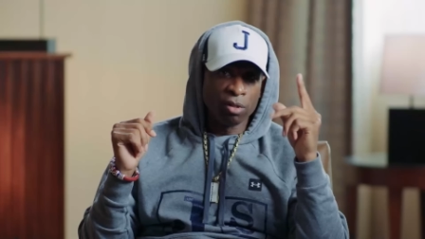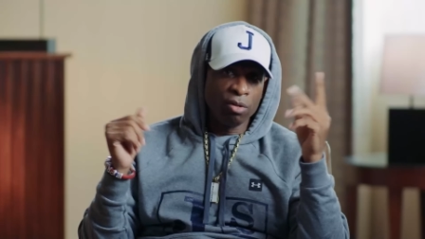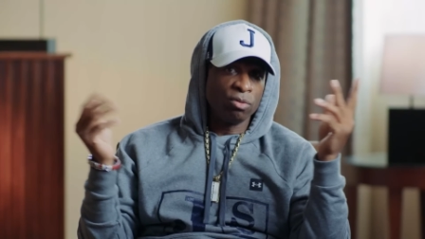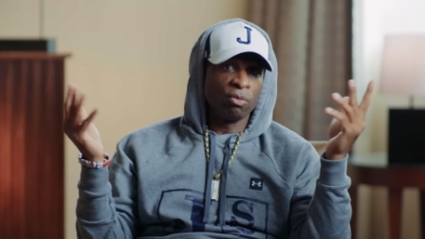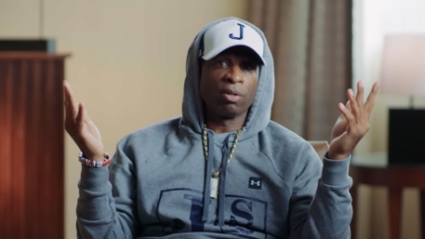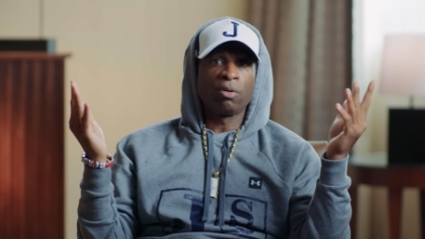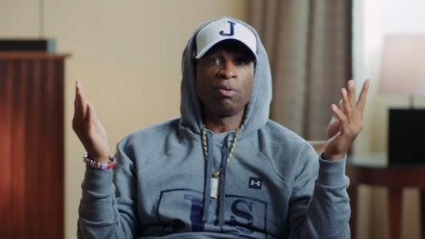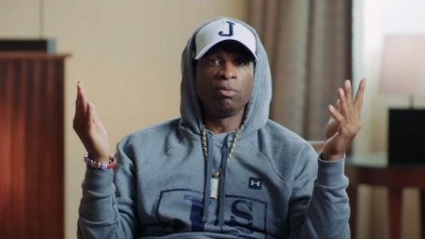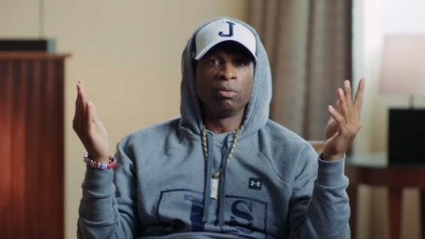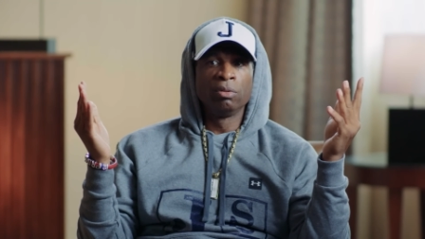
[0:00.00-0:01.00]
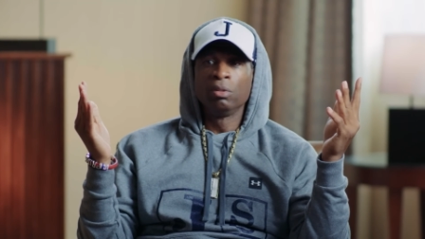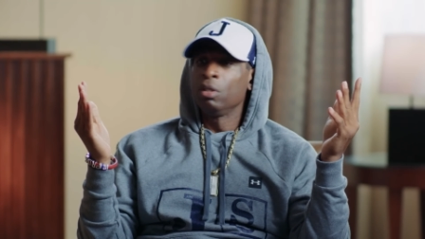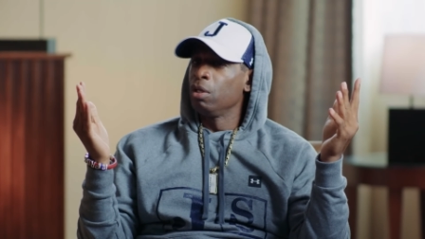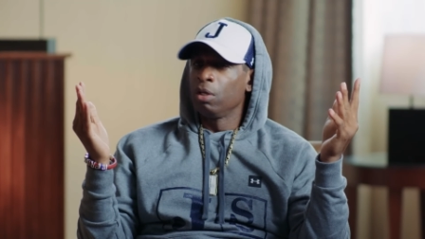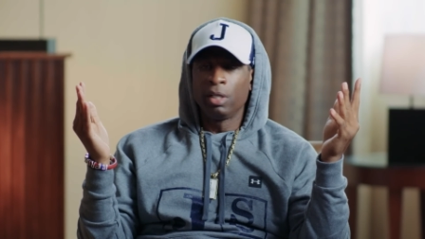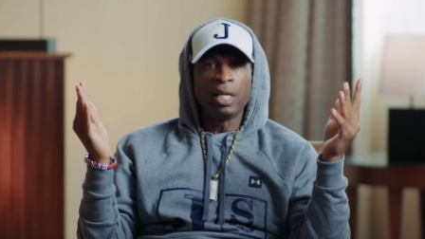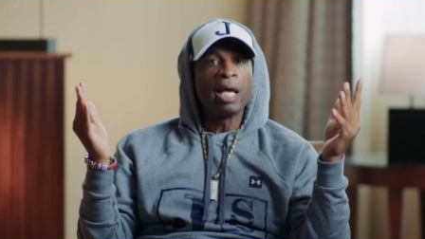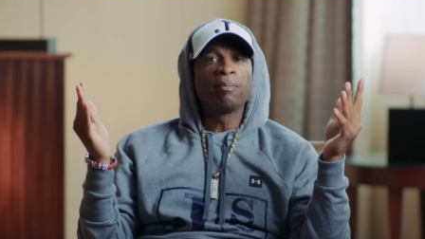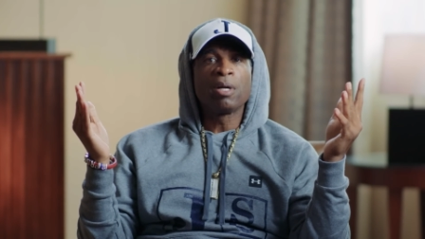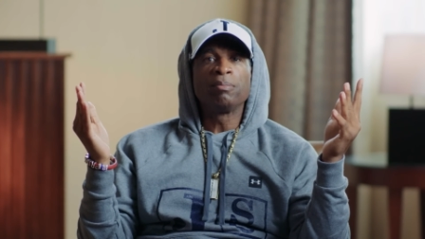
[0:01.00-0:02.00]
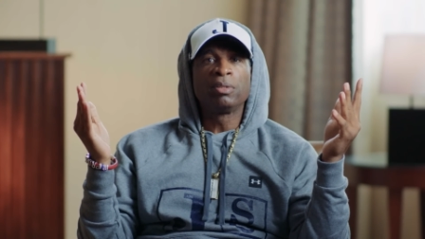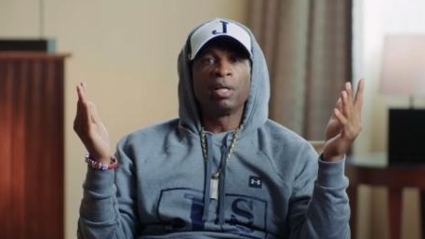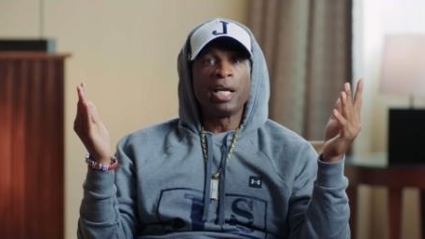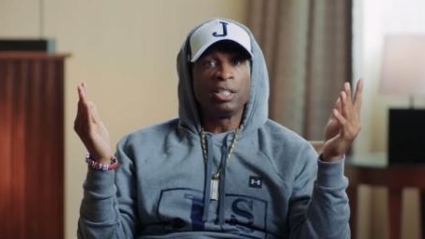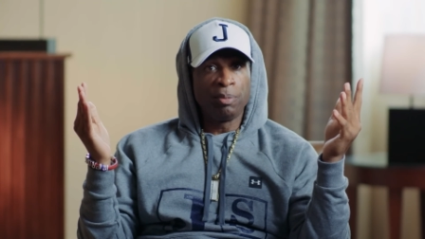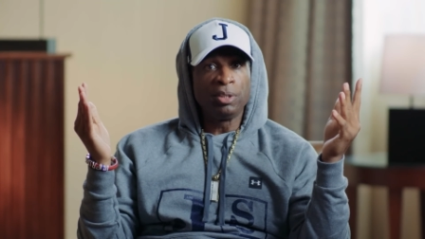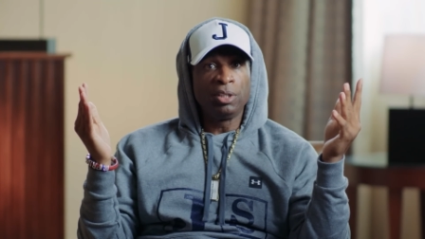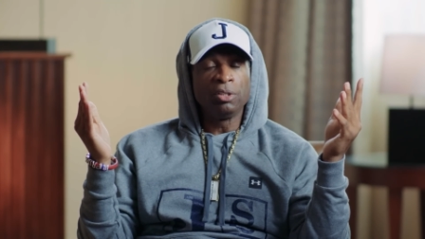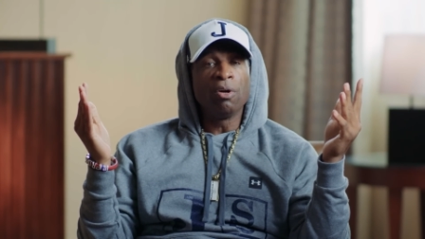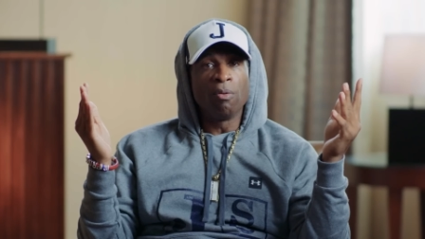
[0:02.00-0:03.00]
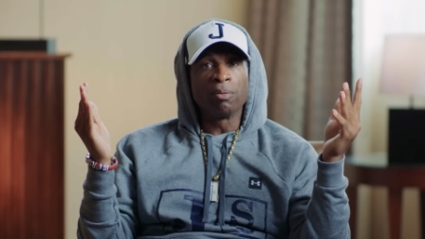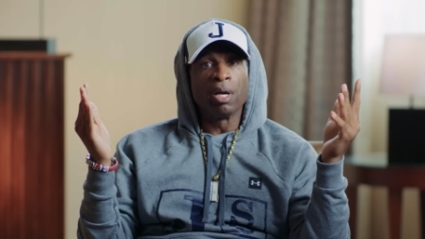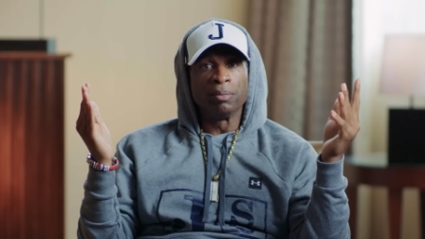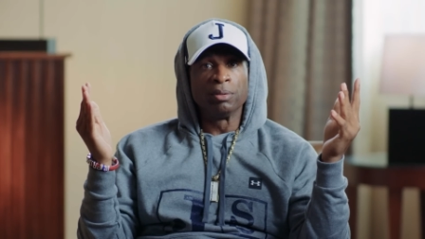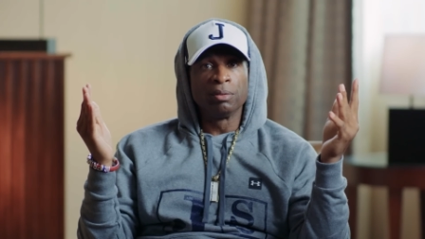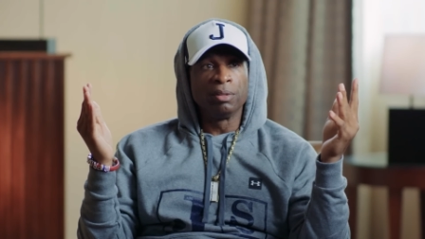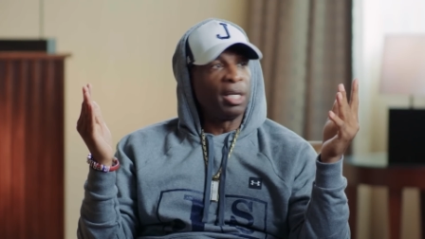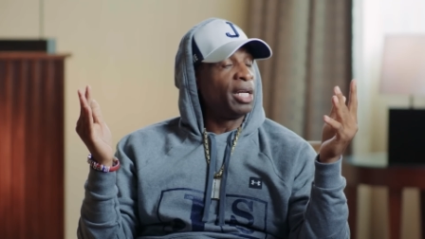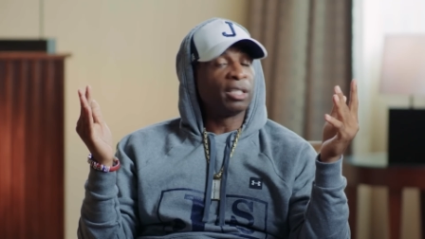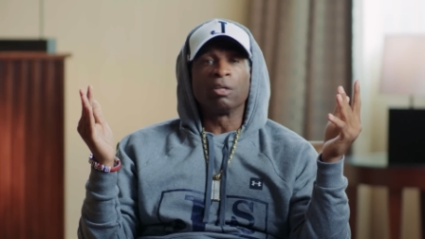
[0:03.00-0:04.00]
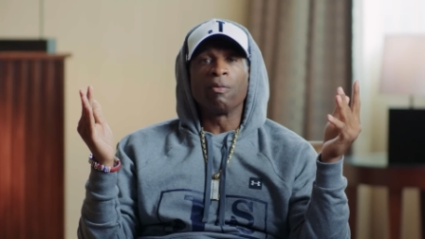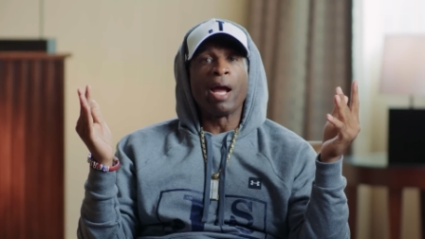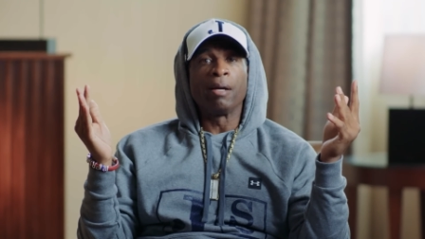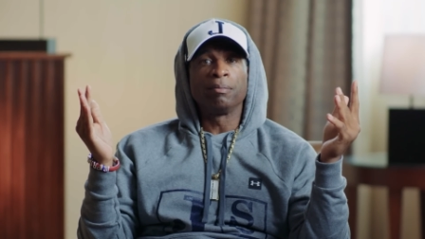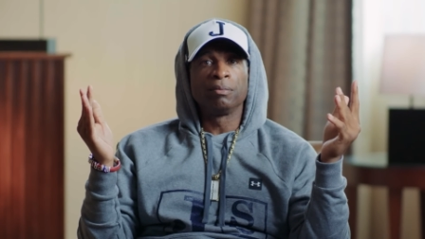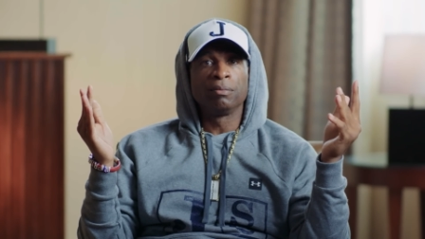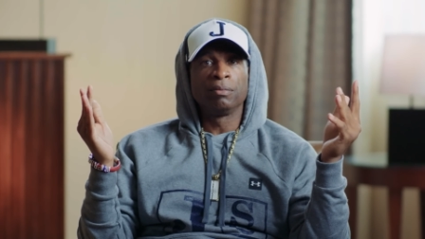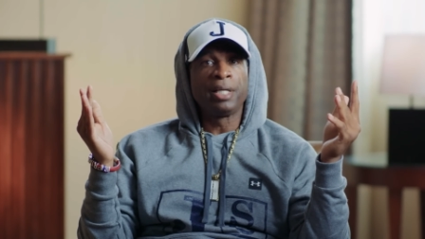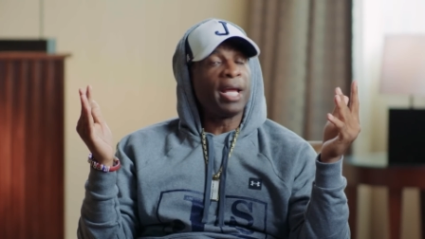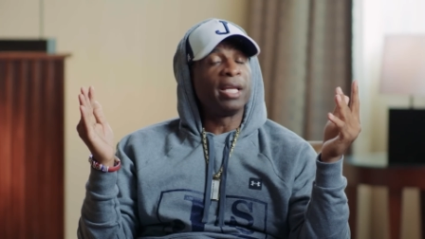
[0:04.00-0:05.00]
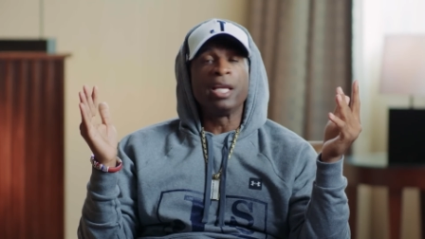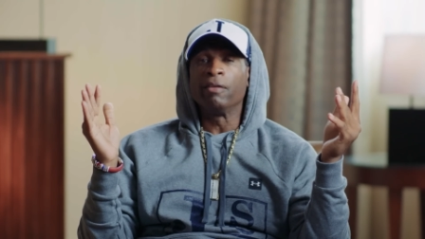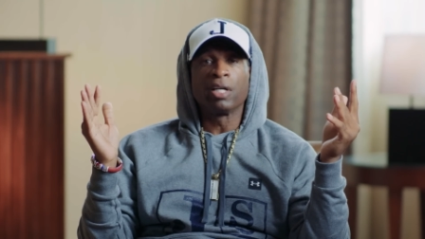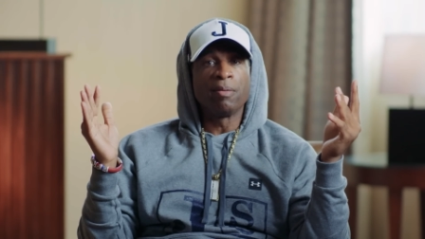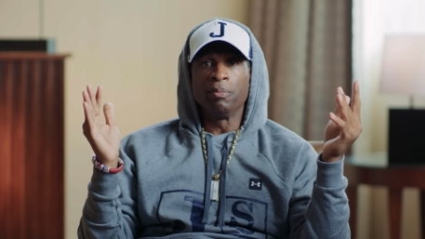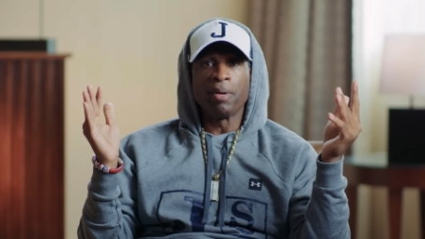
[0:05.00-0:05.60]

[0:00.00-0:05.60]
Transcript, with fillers: lose a recruit, let him come to a HBCU homecoming, and it's a wrap. He ain't never coming